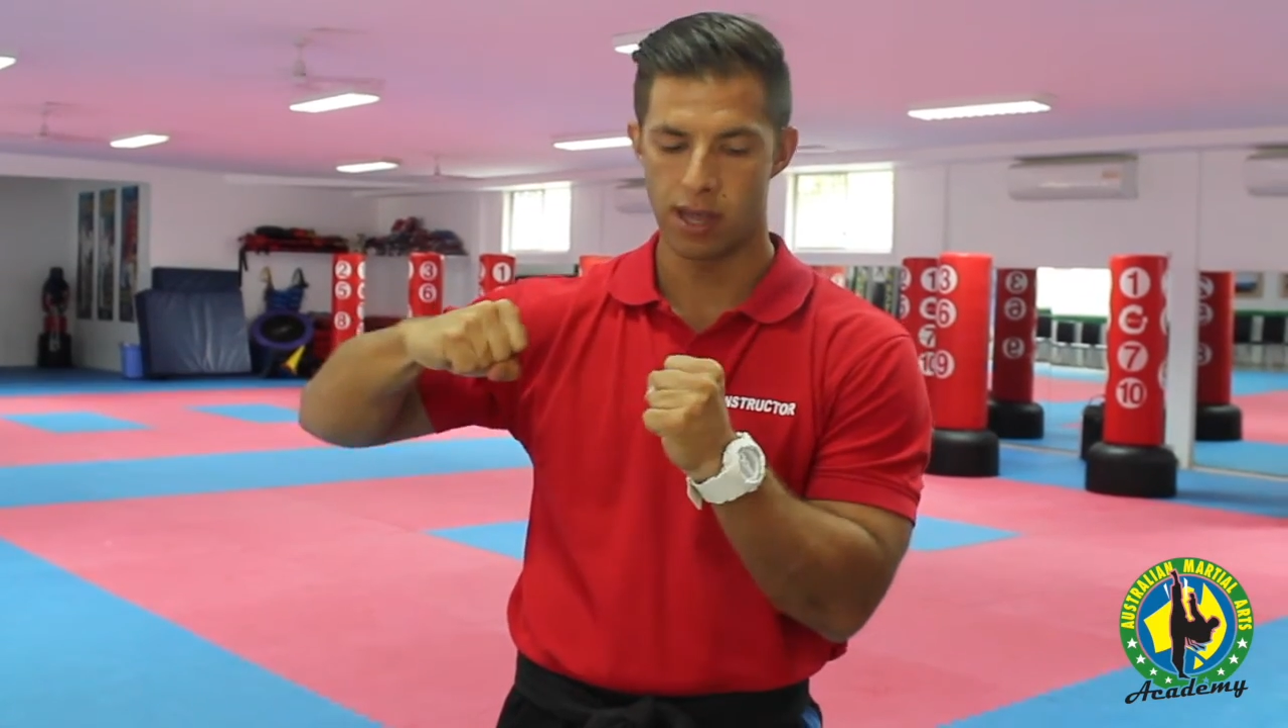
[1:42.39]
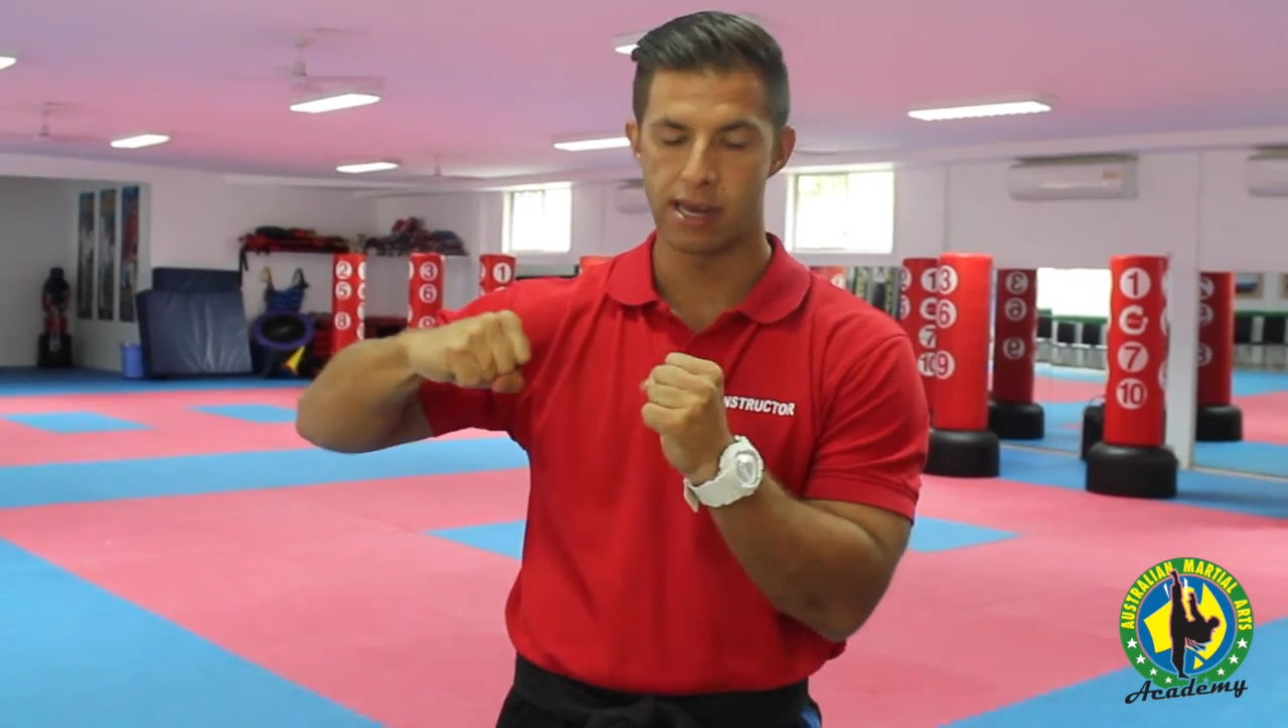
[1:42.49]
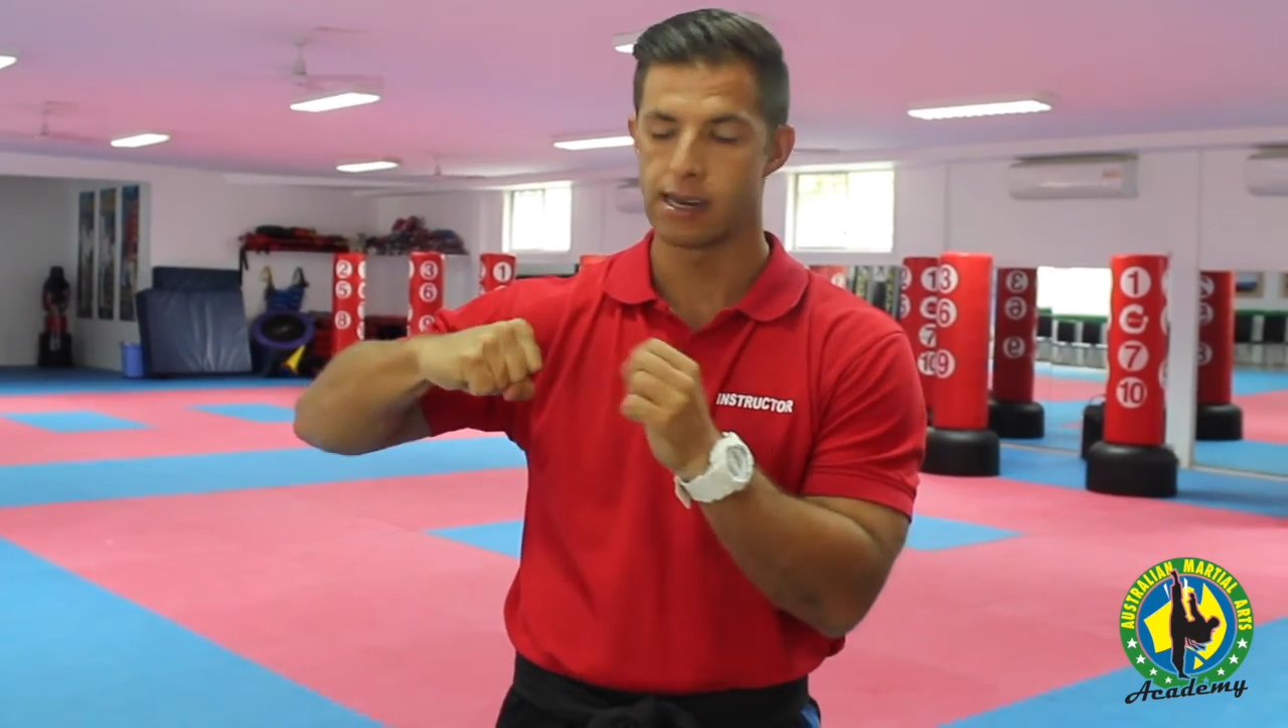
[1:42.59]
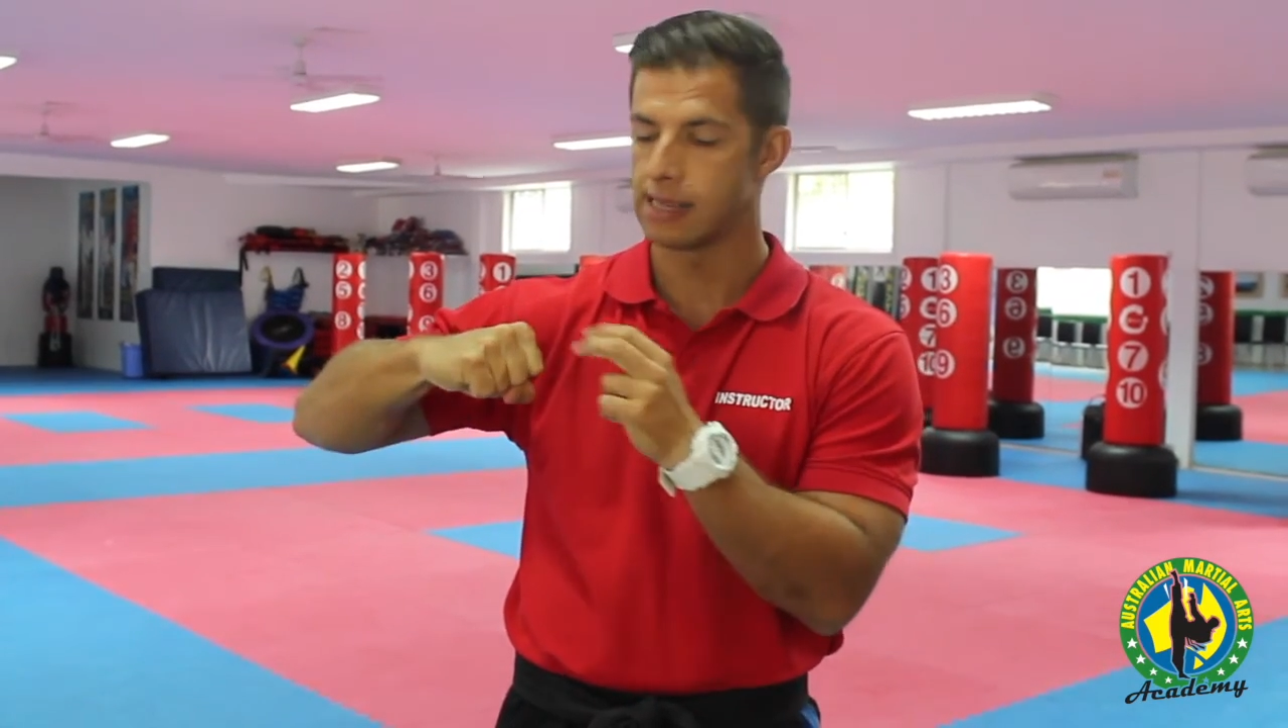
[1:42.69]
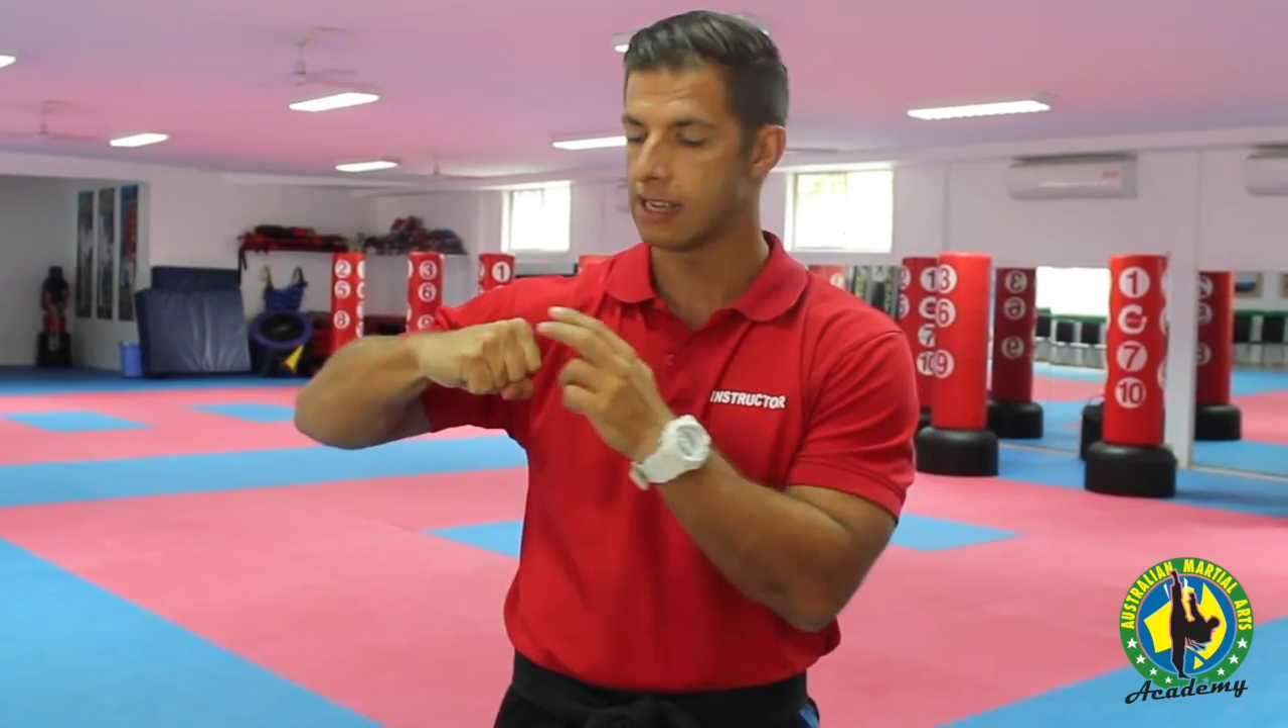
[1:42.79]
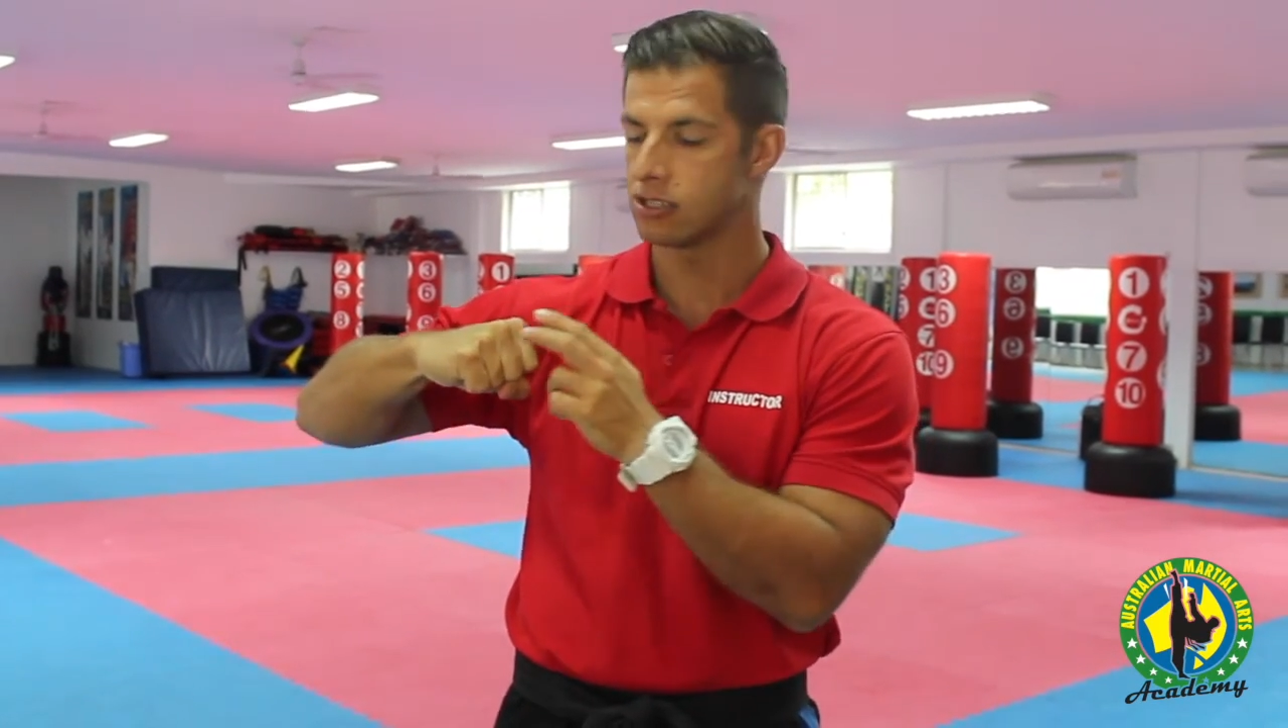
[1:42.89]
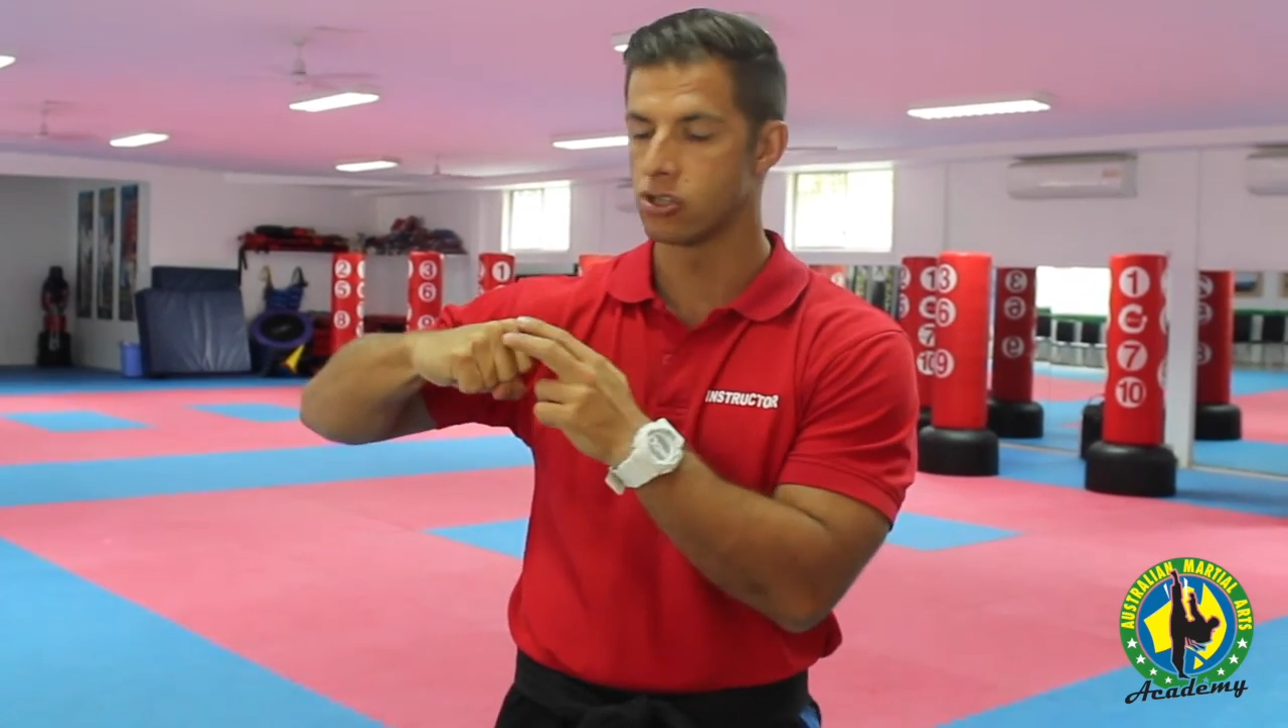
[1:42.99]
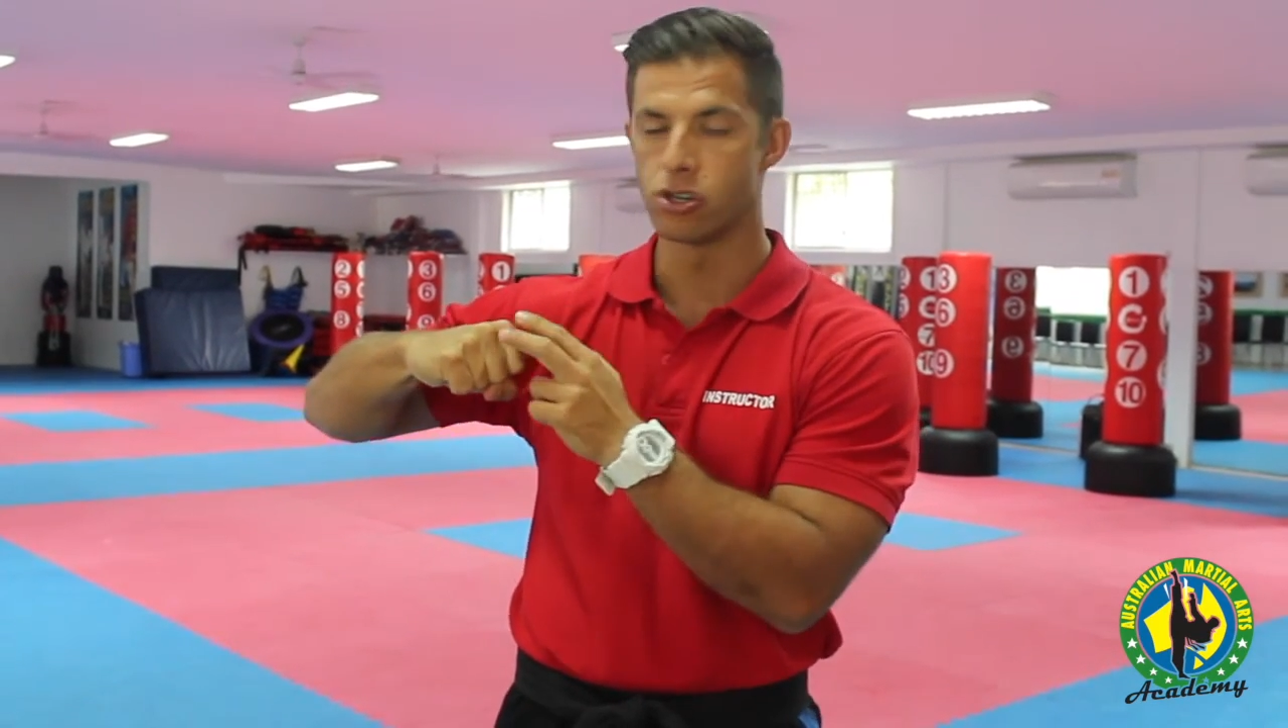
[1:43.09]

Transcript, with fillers: and it allows you